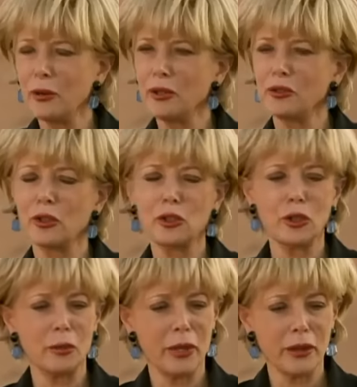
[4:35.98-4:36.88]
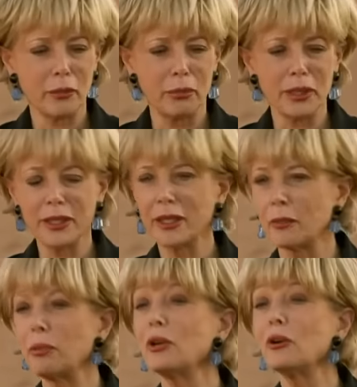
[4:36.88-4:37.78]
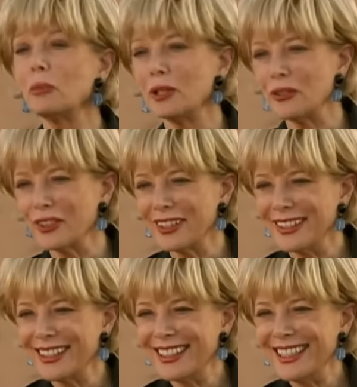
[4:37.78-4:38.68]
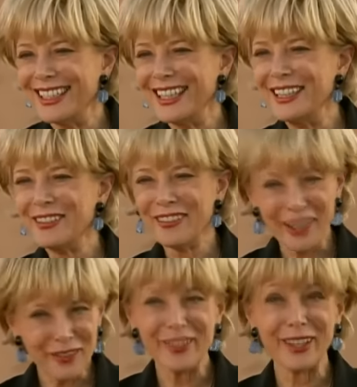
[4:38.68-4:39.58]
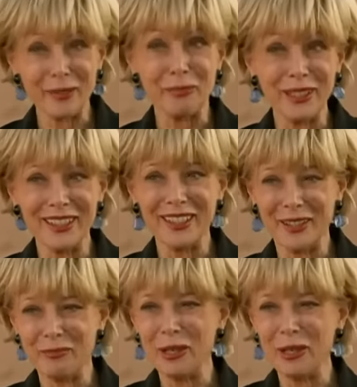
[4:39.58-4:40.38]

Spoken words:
always heard about the building of the pyramids. This sounds like the building of the